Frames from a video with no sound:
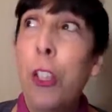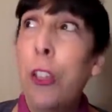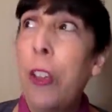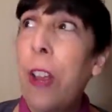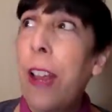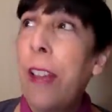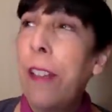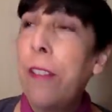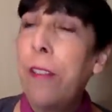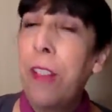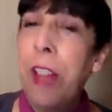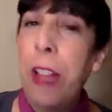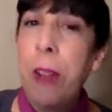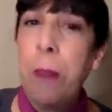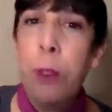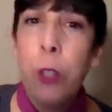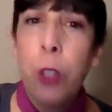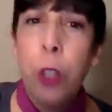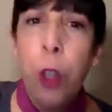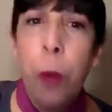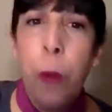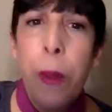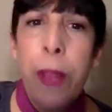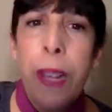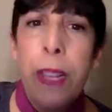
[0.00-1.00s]
dragonfly. It was
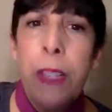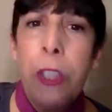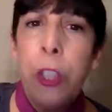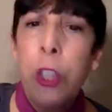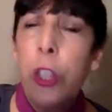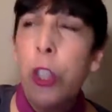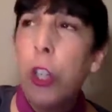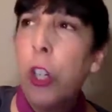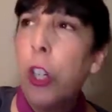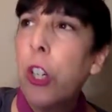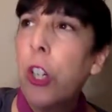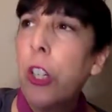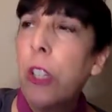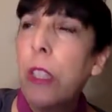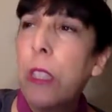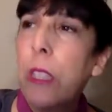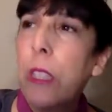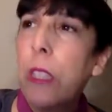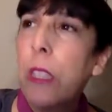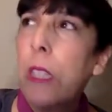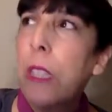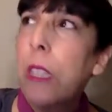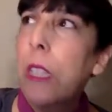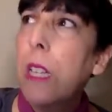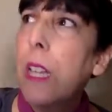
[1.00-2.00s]
going in
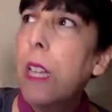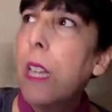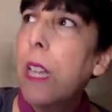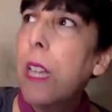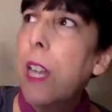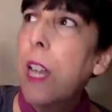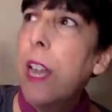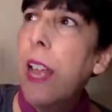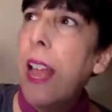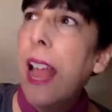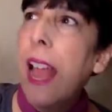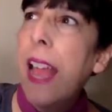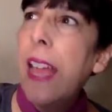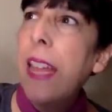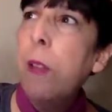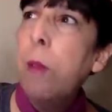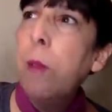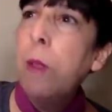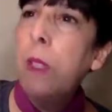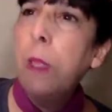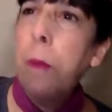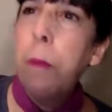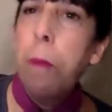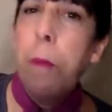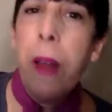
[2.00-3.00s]
circles, and it
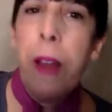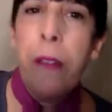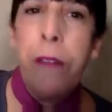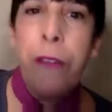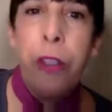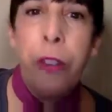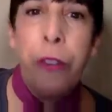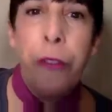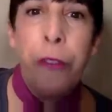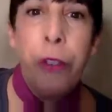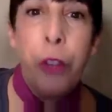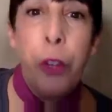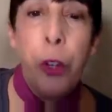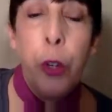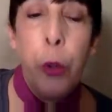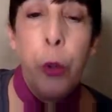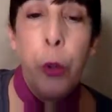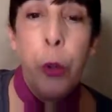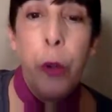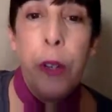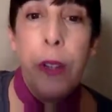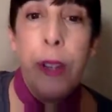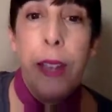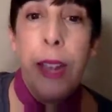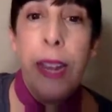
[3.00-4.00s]
was above the
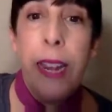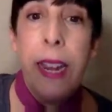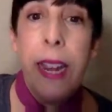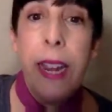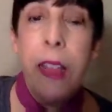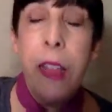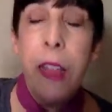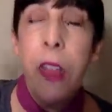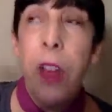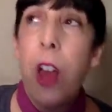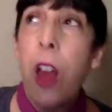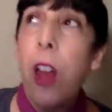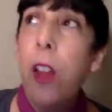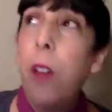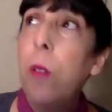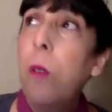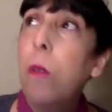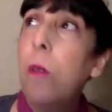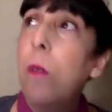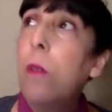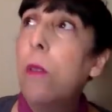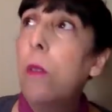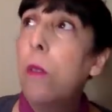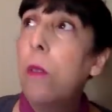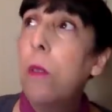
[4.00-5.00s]
food, and I thought,
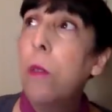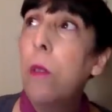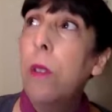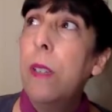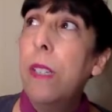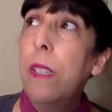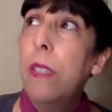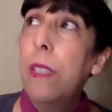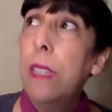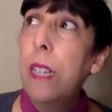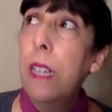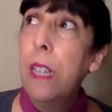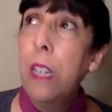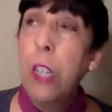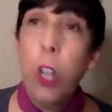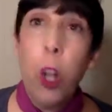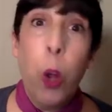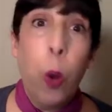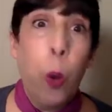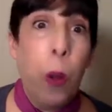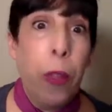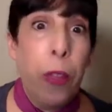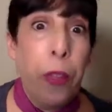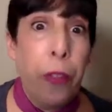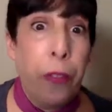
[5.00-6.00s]
is it going to
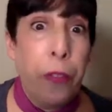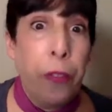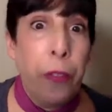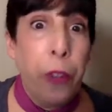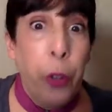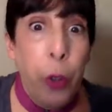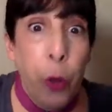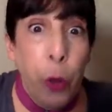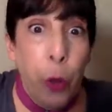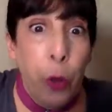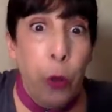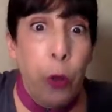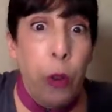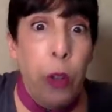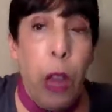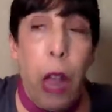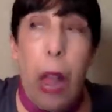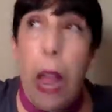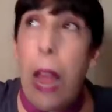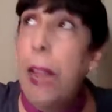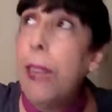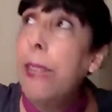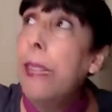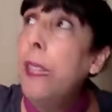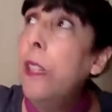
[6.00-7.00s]
go on the food?
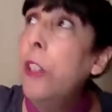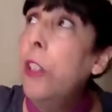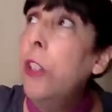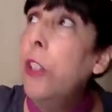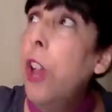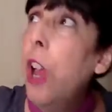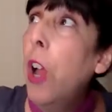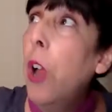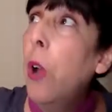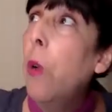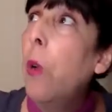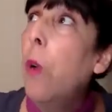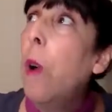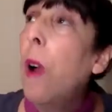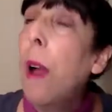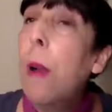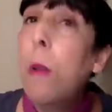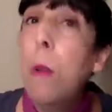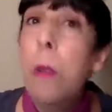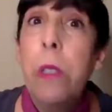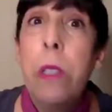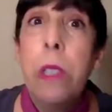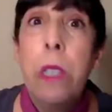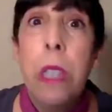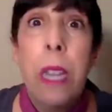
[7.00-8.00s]
I didn't know. I
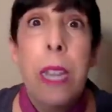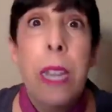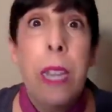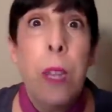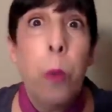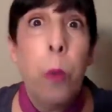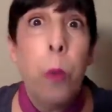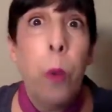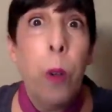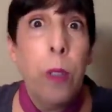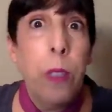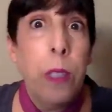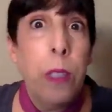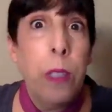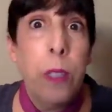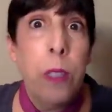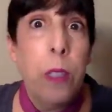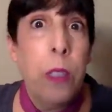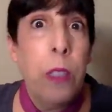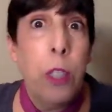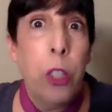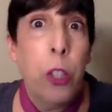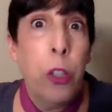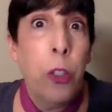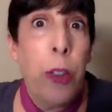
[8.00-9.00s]
was thinking, what's
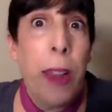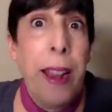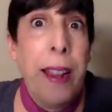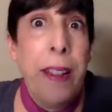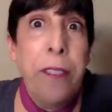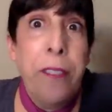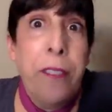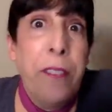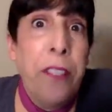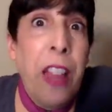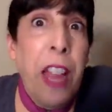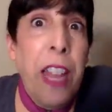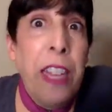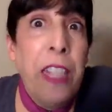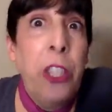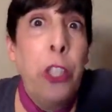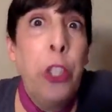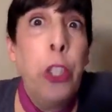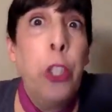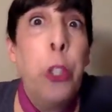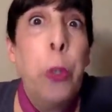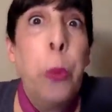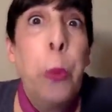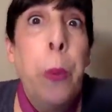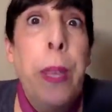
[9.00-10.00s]
this dragonfly
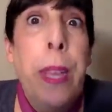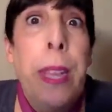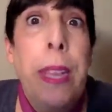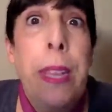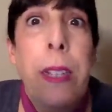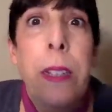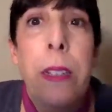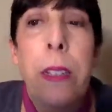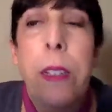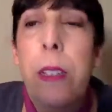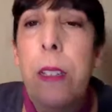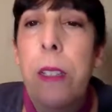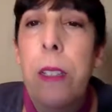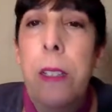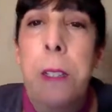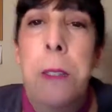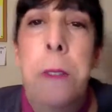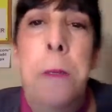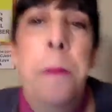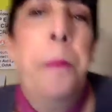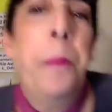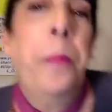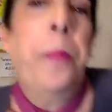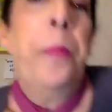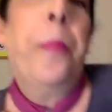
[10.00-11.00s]
doing?
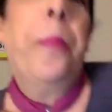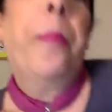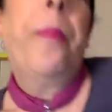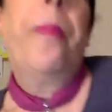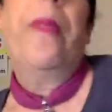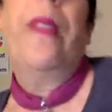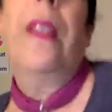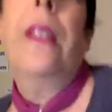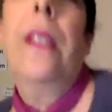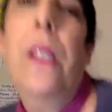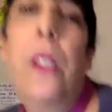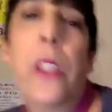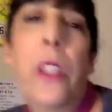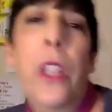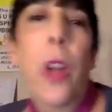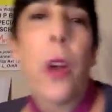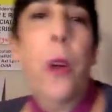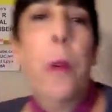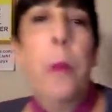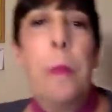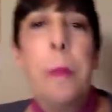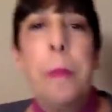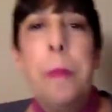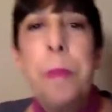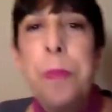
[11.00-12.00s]
So